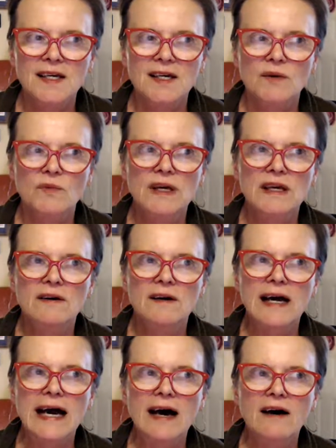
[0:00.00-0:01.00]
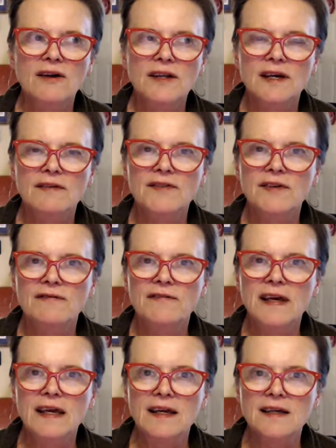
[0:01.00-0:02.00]
We are out of the
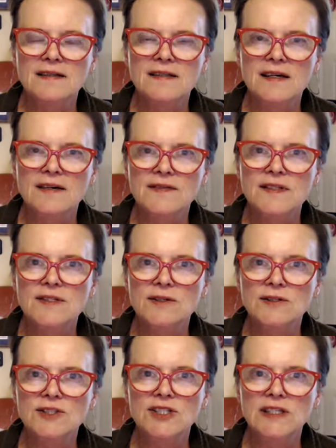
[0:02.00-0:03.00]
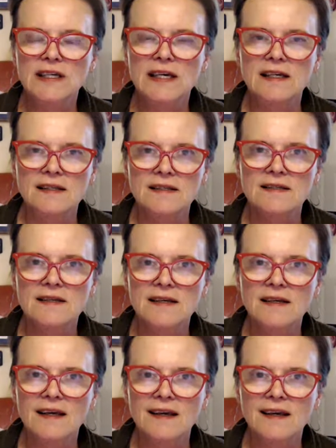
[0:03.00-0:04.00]
phase of searching and
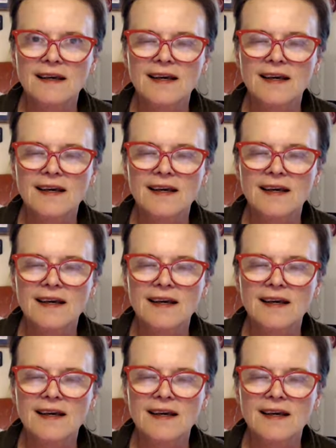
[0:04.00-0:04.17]
seeking,